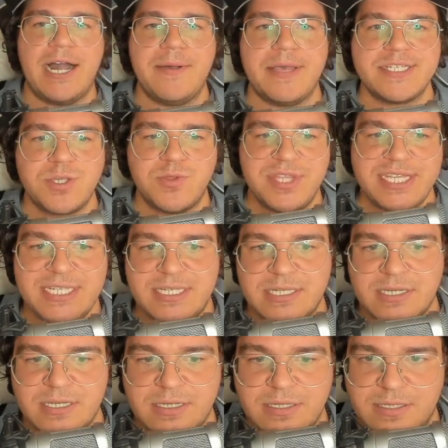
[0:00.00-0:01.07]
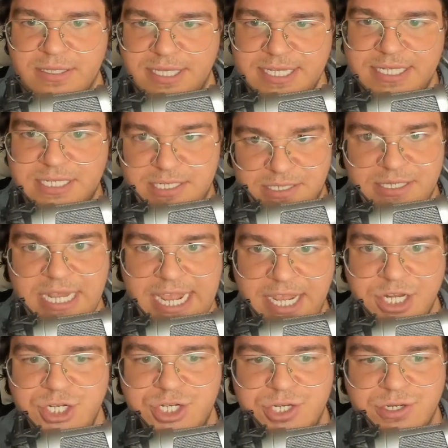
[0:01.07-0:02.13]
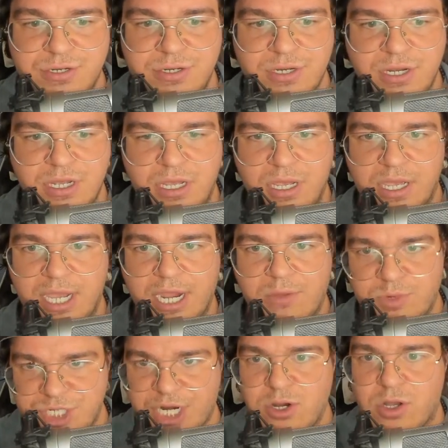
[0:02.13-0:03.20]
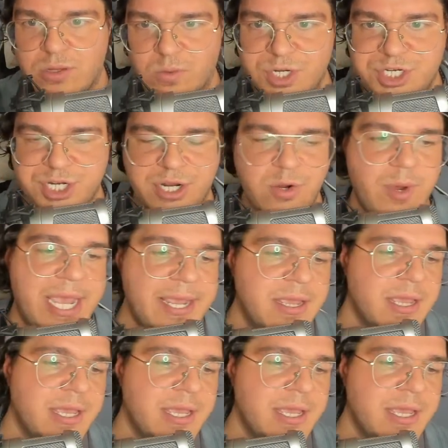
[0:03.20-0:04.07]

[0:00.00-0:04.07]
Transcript: So this stage, which I call wishing away,